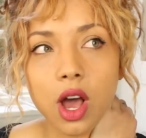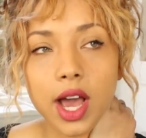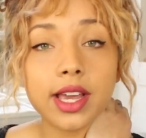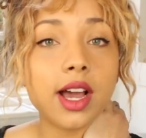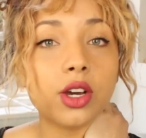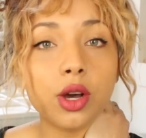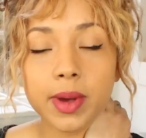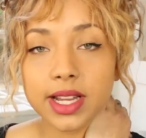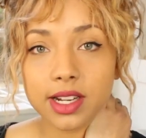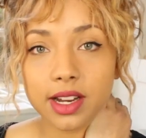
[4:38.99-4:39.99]
I
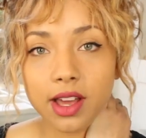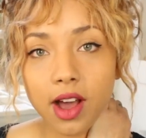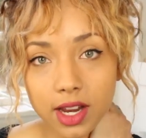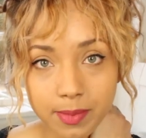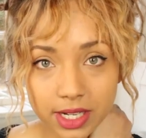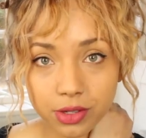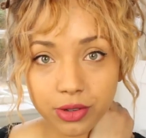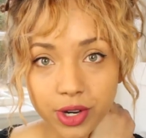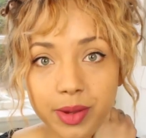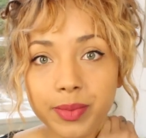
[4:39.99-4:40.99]
got mine done at the Harley
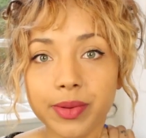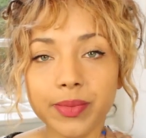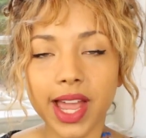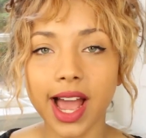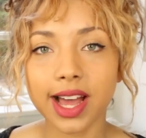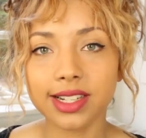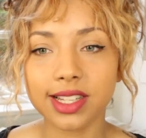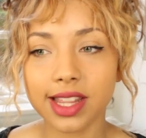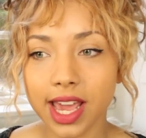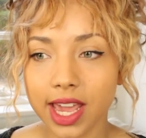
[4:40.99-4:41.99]
Medical Group.
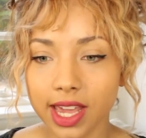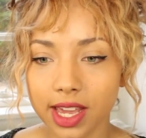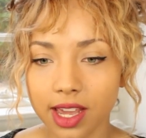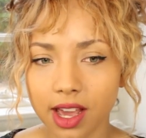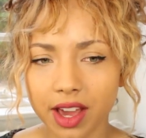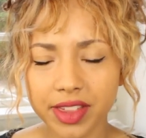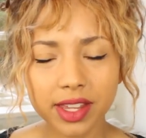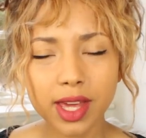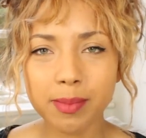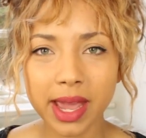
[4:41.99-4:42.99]
And I
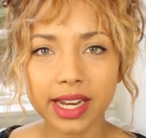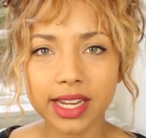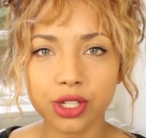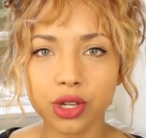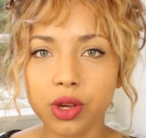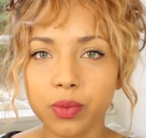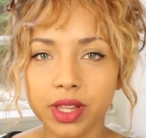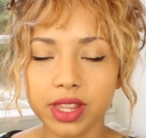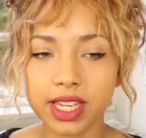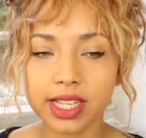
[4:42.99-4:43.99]
think they mainly do it
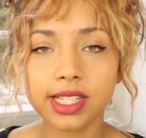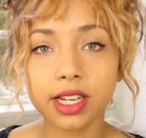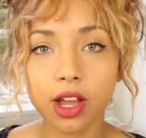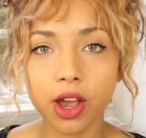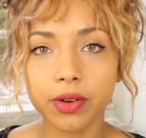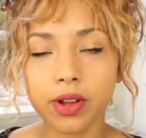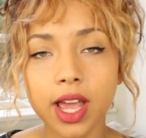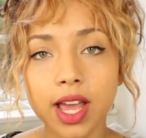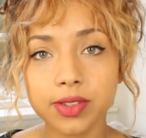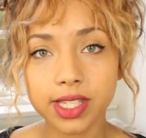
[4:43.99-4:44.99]
with the silicone.
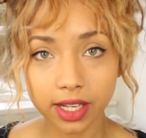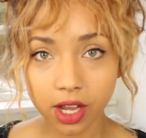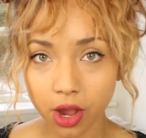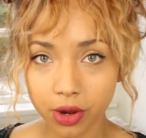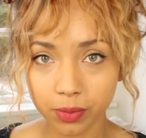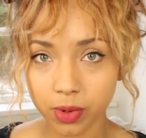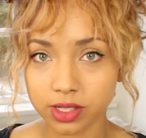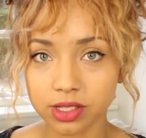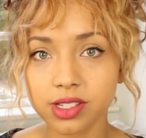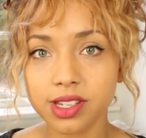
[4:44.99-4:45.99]
I have silicone
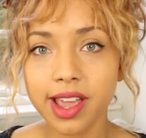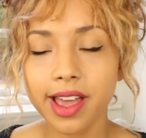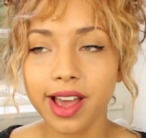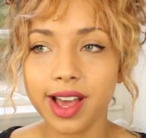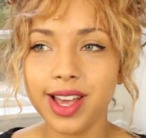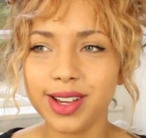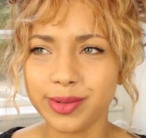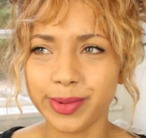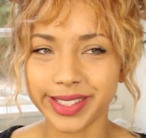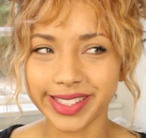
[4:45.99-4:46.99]
ones.
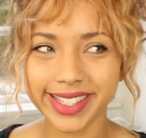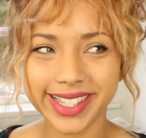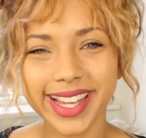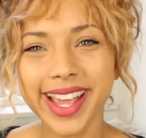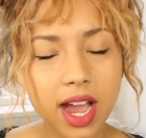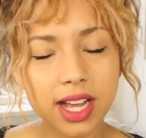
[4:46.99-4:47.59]
I don't know if